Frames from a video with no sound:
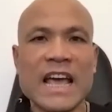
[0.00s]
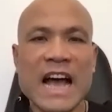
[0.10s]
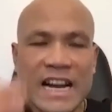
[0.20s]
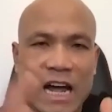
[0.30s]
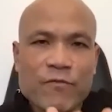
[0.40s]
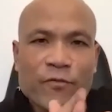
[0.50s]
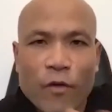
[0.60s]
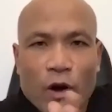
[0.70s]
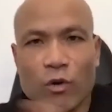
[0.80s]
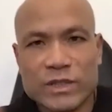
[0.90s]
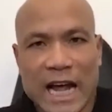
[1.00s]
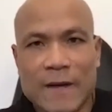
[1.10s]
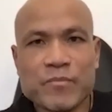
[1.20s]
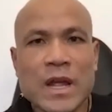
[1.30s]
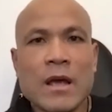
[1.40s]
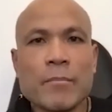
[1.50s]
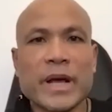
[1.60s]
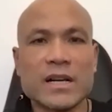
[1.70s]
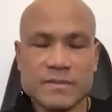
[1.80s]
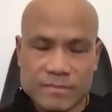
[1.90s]
and I follow that
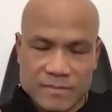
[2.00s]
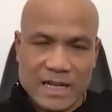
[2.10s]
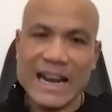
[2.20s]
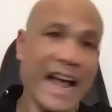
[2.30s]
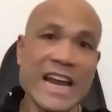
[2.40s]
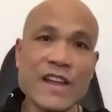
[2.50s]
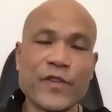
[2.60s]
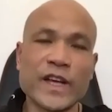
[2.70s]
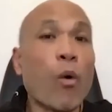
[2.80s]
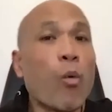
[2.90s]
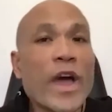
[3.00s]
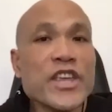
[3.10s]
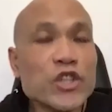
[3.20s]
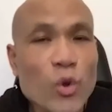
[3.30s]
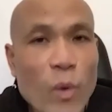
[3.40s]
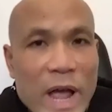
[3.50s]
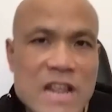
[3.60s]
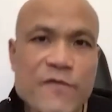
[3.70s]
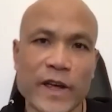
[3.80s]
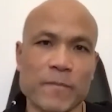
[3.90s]
because like anything, the way you do
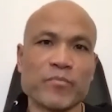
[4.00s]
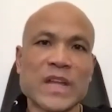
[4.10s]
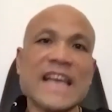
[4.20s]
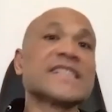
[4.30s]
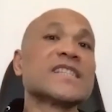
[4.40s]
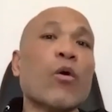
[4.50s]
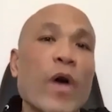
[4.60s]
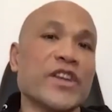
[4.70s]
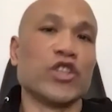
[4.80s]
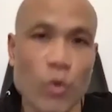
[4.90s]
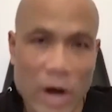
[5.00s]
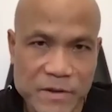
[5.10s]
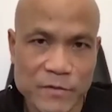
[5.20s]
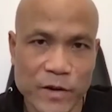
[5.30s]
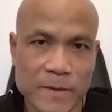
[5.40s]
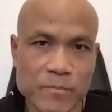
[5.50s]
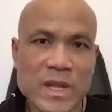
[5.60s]
anything is the way you do everything.